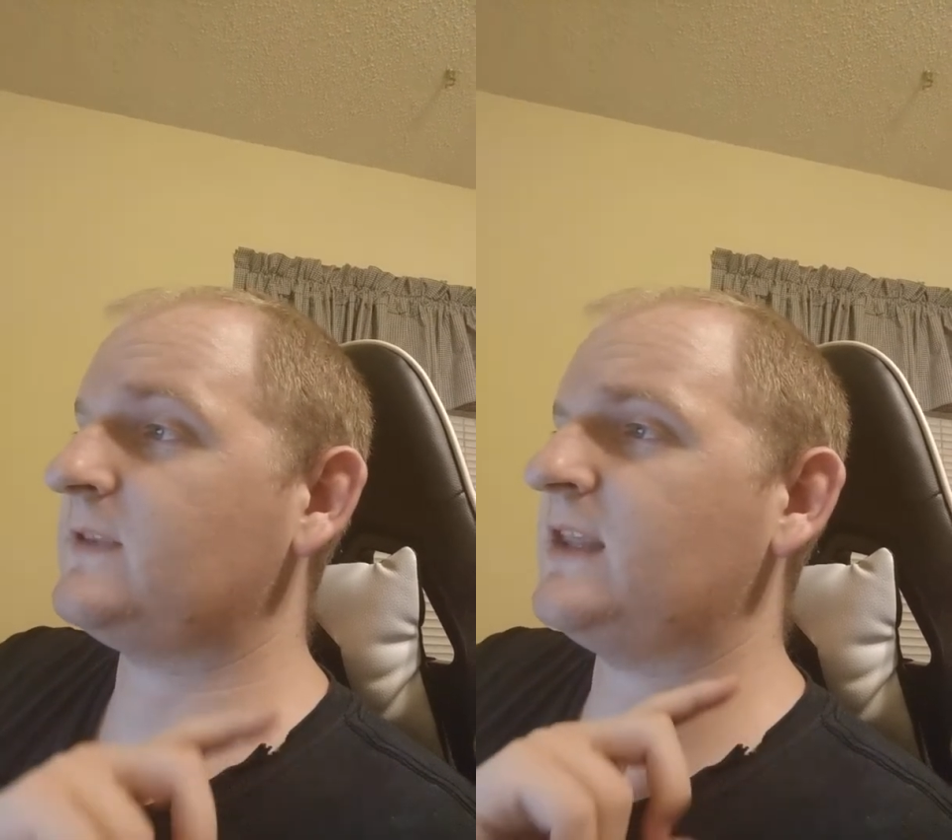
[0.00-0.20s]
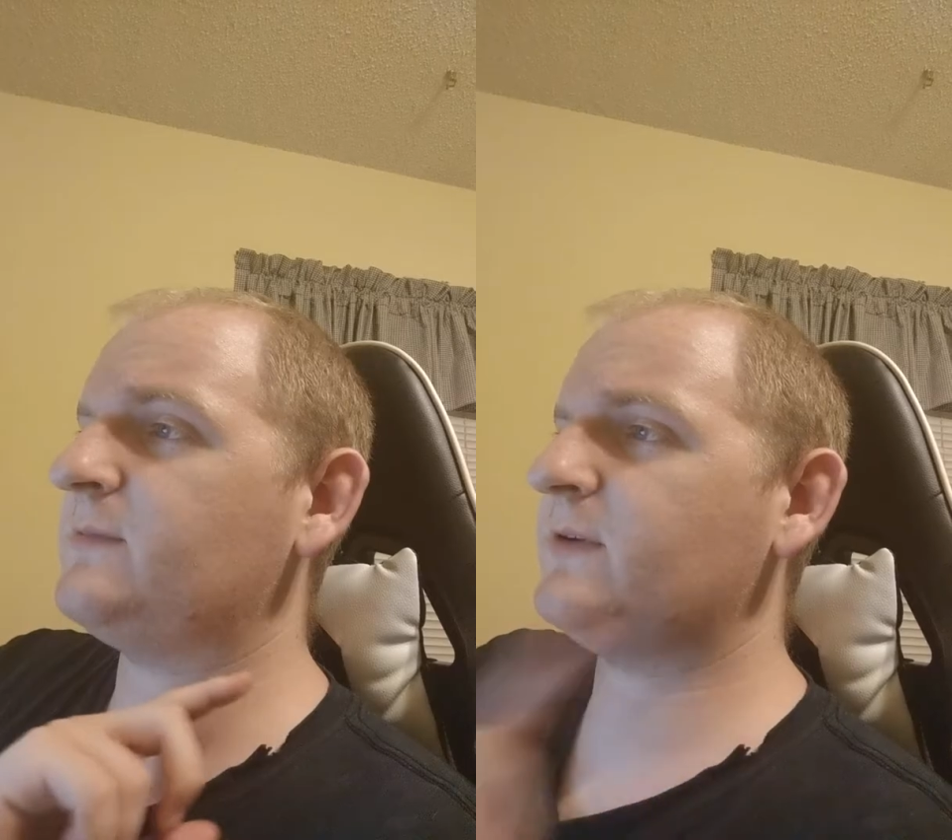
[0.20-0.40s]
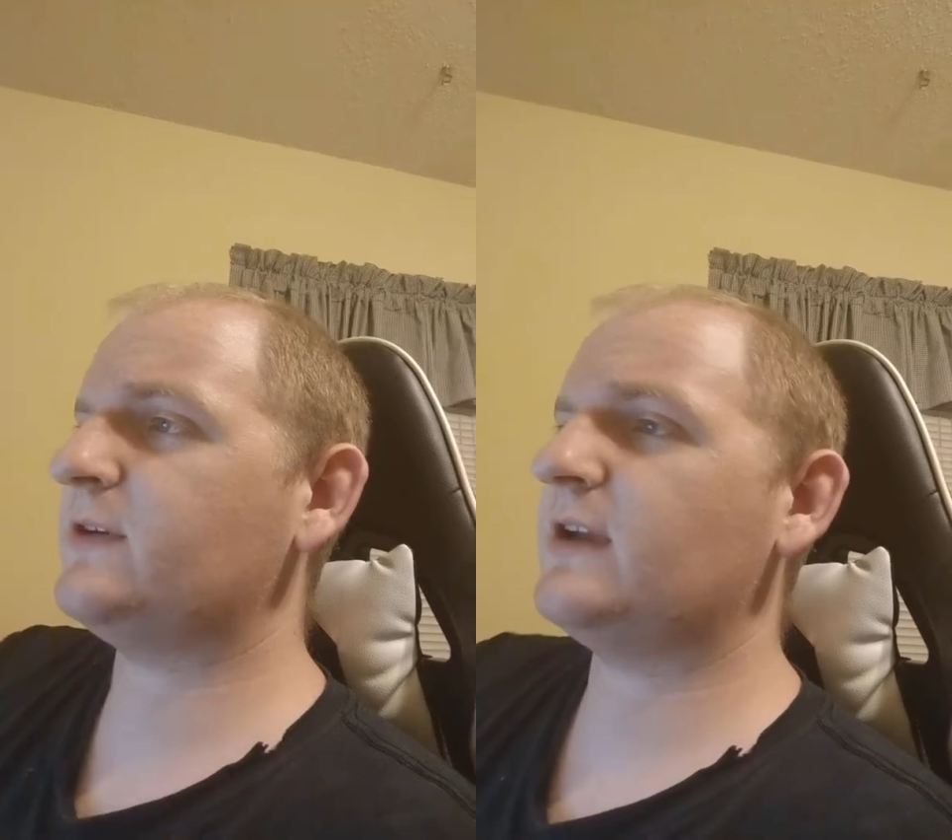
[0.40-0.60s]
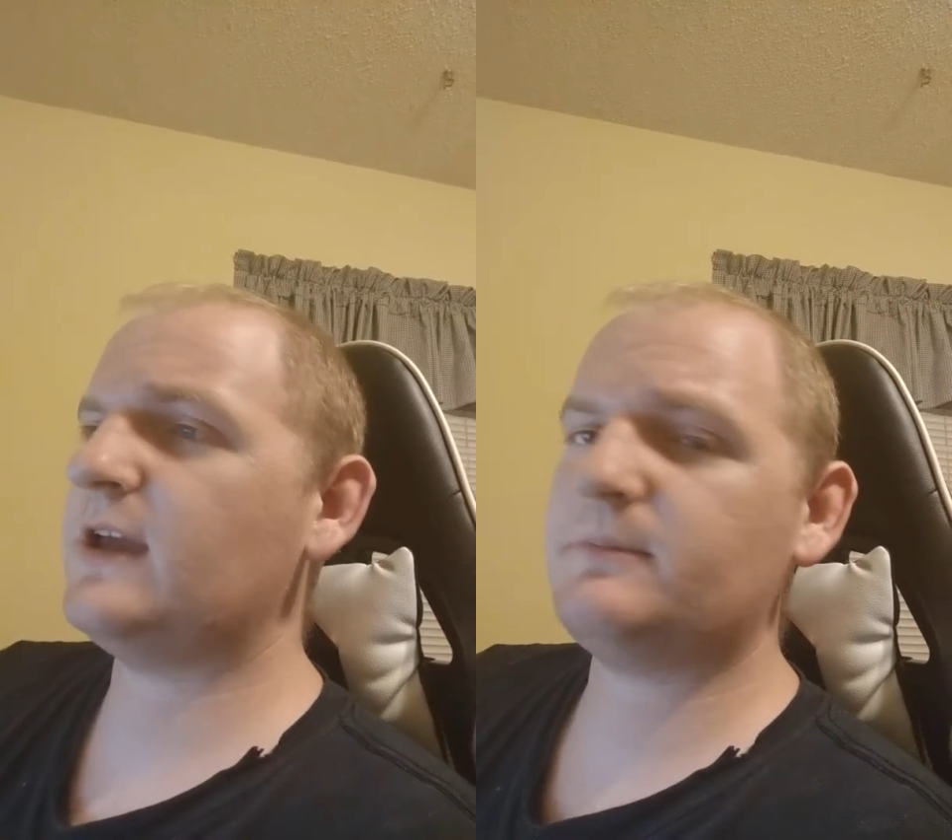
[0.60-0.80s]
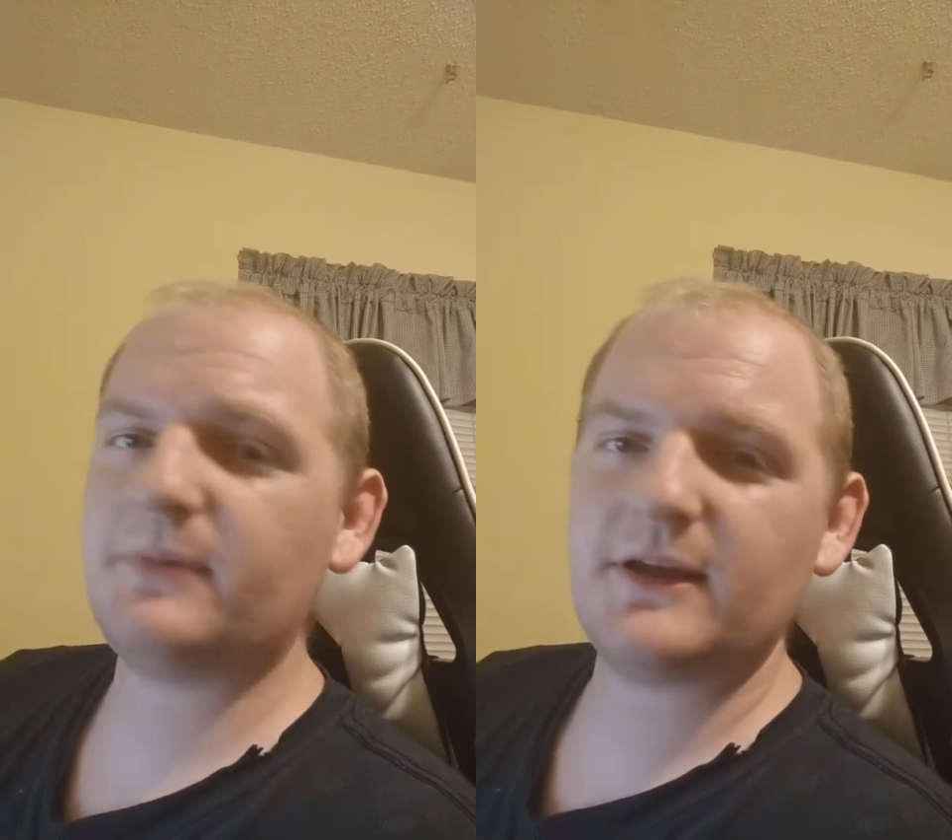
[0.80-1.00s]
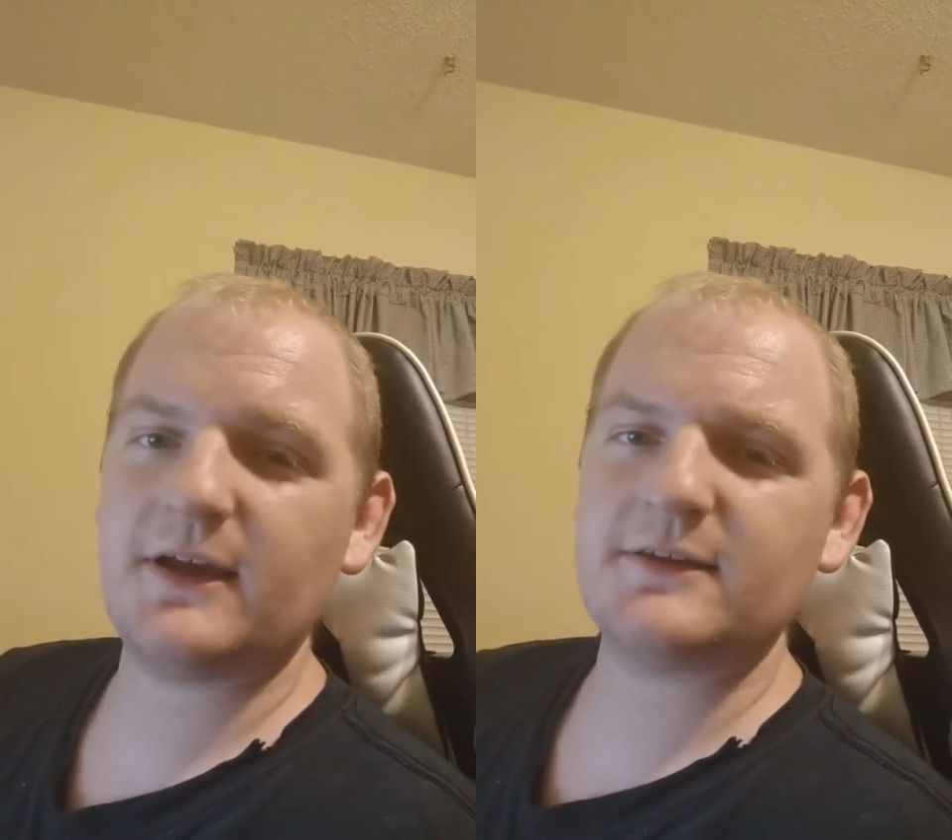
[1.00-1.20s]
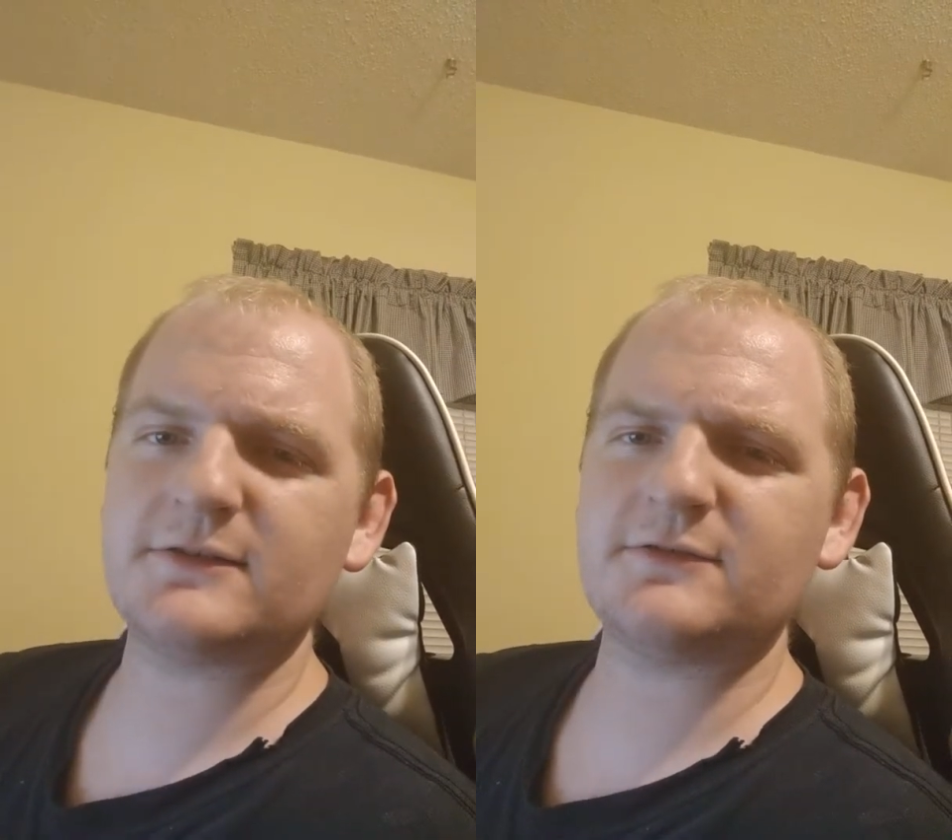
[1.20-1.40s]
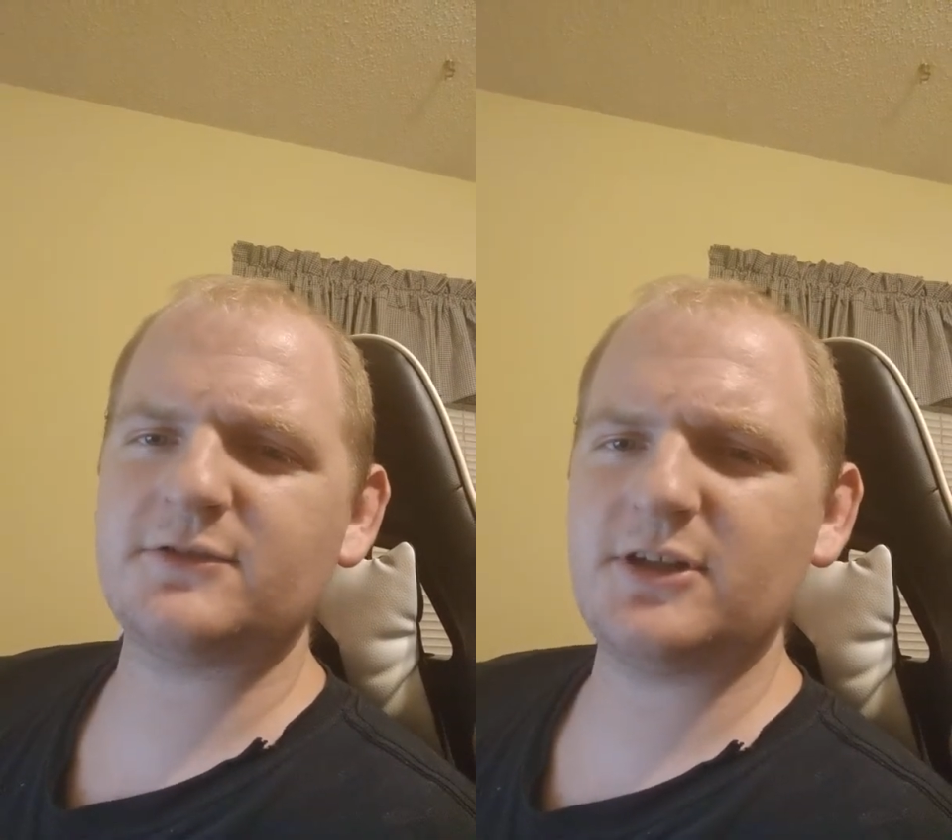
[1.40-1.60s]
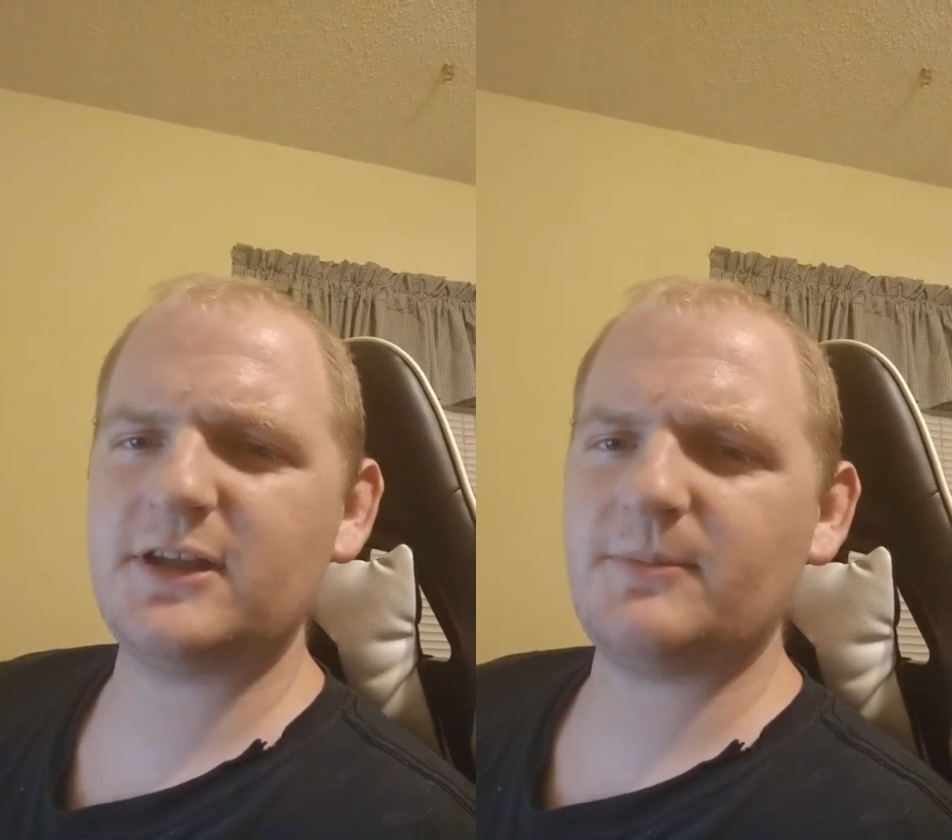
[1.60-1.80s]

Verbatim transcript: that's what you're going to get because there's really